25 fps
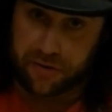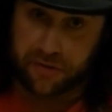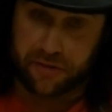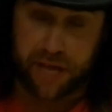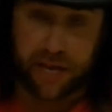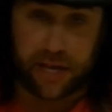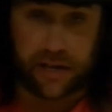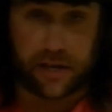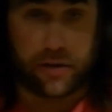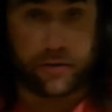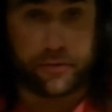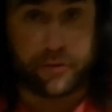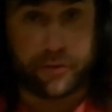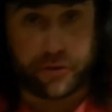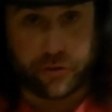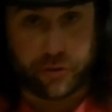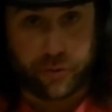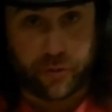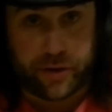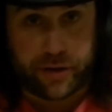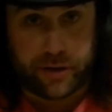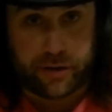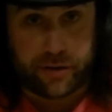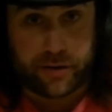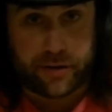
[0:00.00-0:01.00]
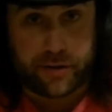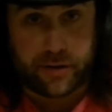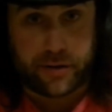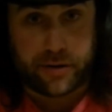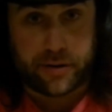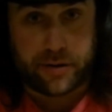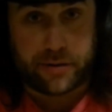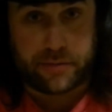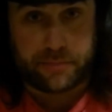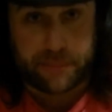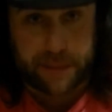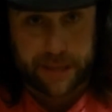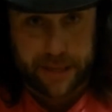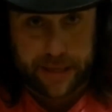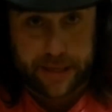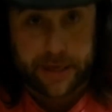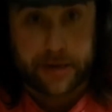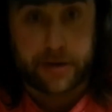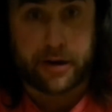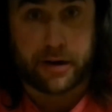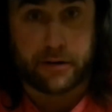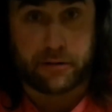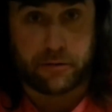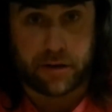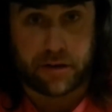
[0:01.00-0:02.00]
thank you for joining me here
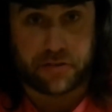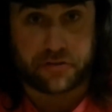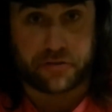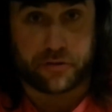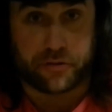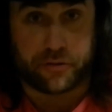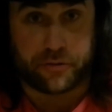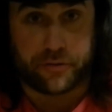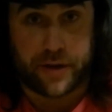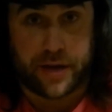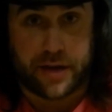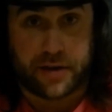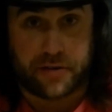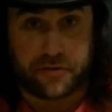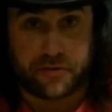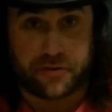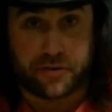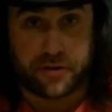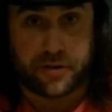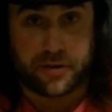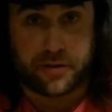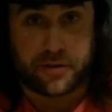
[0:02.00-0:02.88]
at WrestleFest.